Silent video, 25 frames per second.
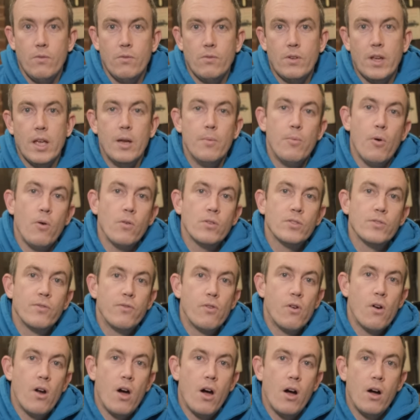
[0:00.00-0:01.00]
gearbox
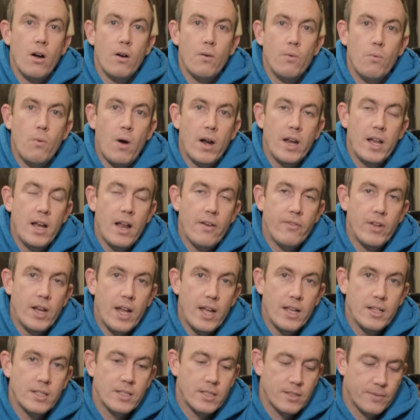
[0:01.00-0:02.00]
for our
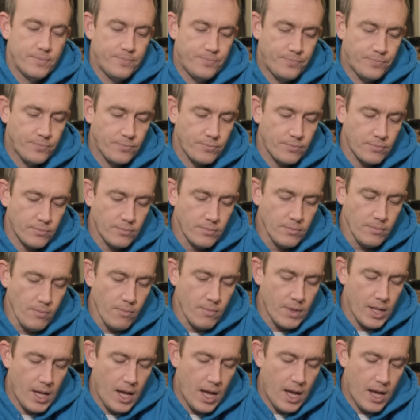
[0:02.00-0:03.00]
111S.
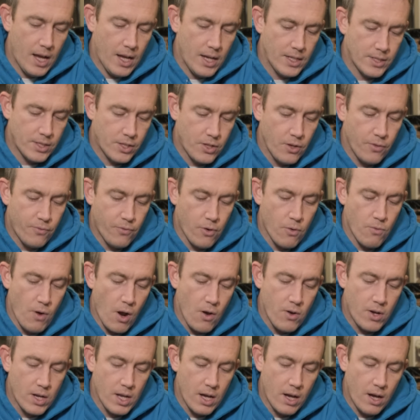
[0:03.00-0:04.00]
It's good for a
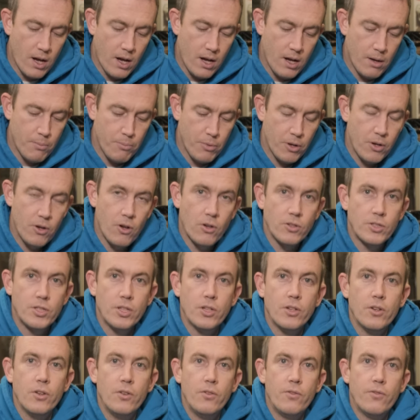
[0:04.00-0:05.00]
road car, but not so
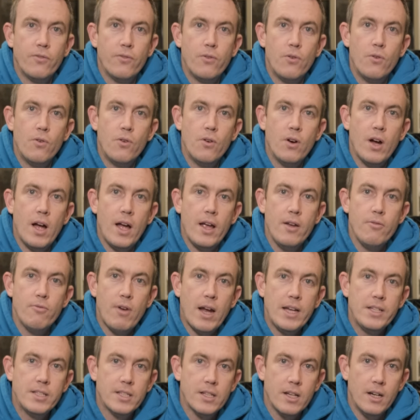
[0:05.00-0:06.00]
good for a
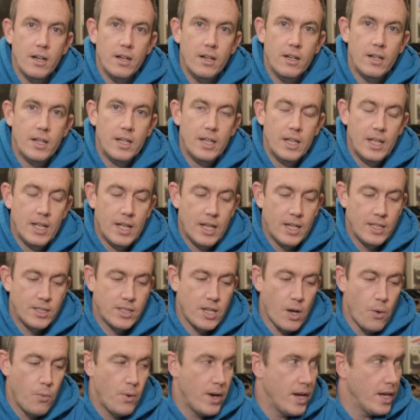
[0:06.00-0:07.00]
race car. And
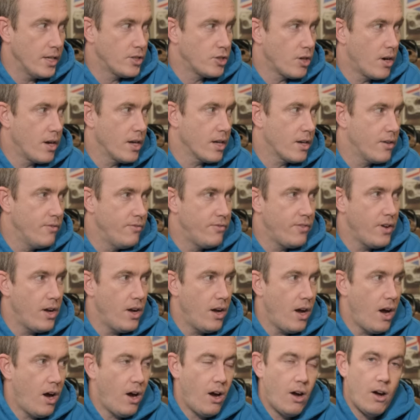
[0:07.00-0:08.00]
so we're trying to convert
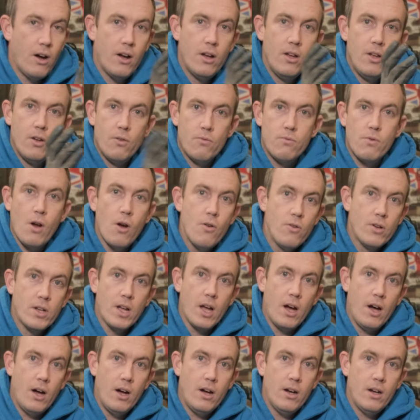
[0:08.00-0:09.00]
our road
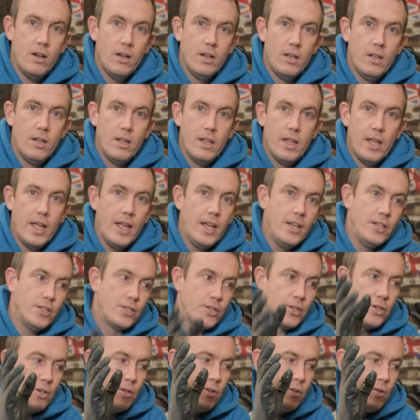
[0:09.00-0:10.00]
car
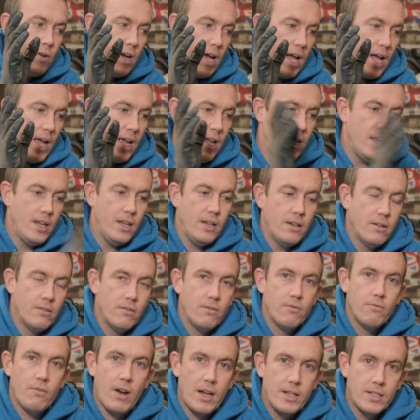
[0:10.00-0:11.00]
into a
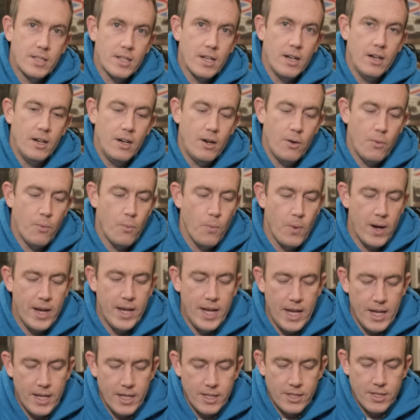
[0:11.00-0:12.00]
race car. We
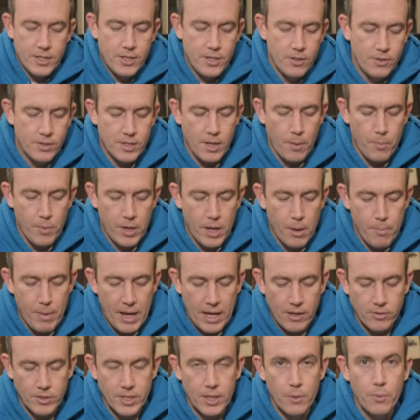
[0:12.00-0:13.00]
needed to do something
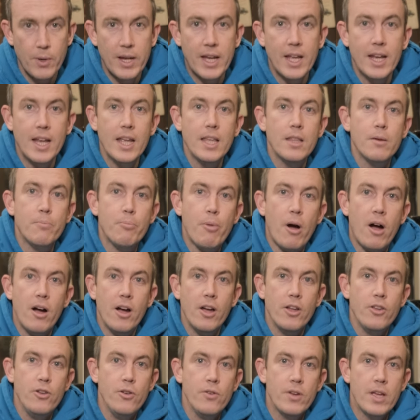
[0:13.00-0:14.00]
about it. We could either buy
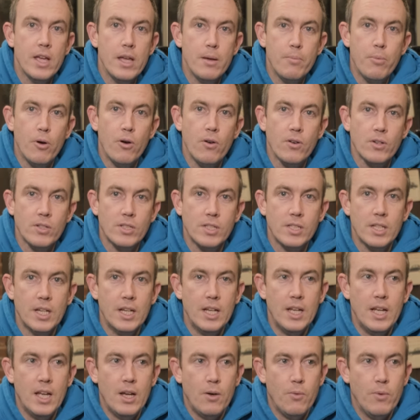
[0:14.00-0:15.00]
a new gearbox,
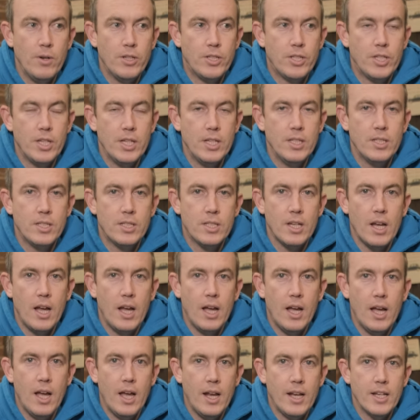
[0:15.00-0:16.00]
which is
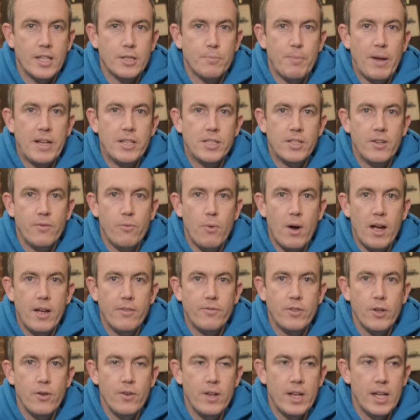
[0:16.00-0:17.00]
an expensive way of
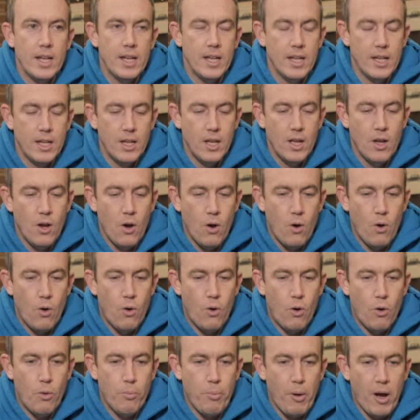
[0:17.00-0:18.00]
doing it,
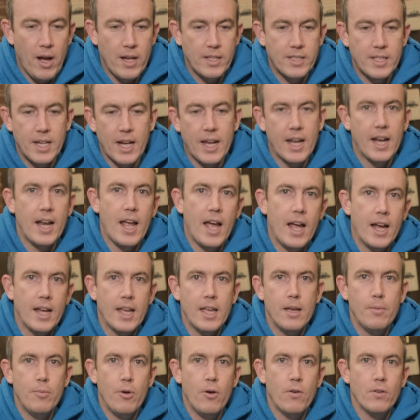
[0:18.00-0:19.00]
or buy a second-hand
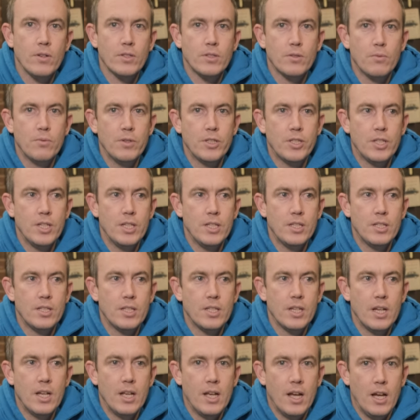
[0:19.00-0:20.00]
gearbox, which is
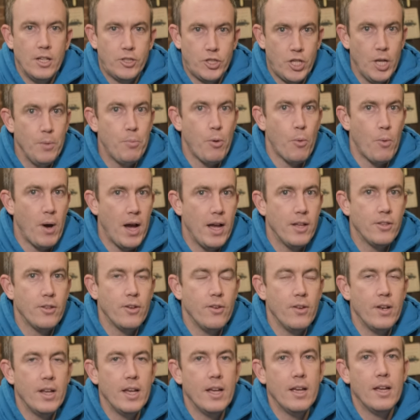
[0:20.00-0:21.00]
a cheaper way of
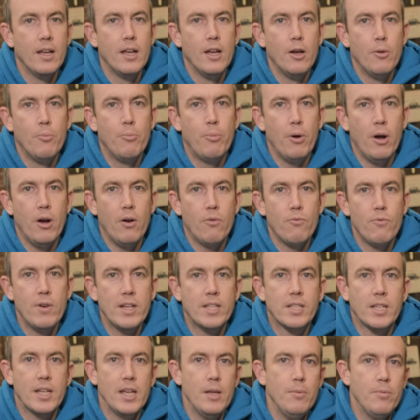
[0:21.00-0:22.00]
doing it, but
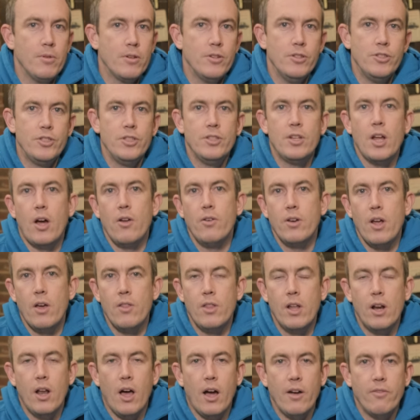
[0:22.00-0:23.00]
risky because you don't know
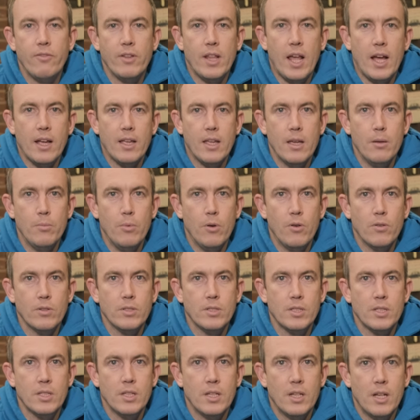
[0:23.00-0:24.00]
the life of that
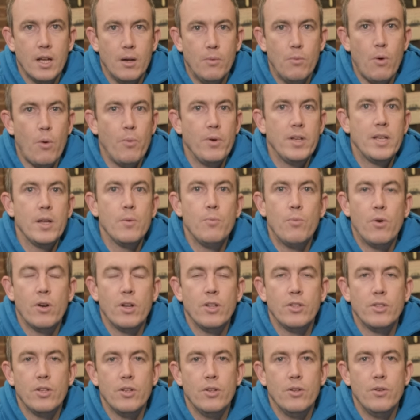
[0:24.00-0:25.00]
gearbox. And what we didn't want
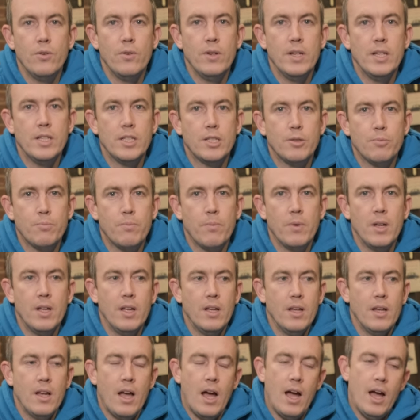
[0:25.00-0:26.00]
to do is
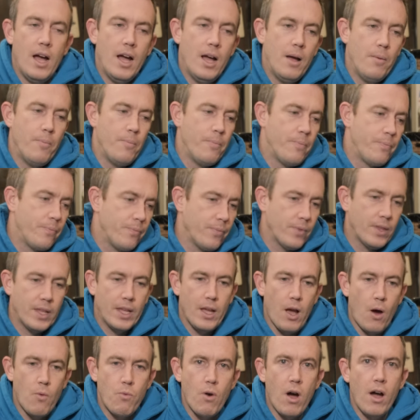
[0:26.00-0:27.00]

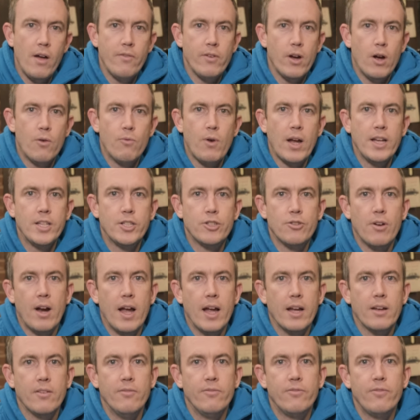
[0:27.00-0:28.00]
arrive at a
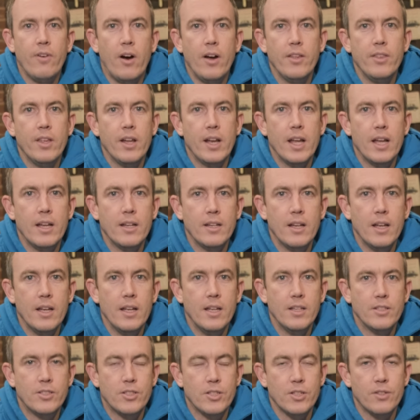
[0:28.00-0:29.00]
racetrack and find that it
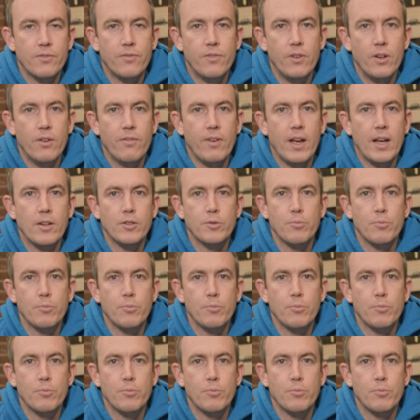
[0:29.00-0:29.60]
is just full of house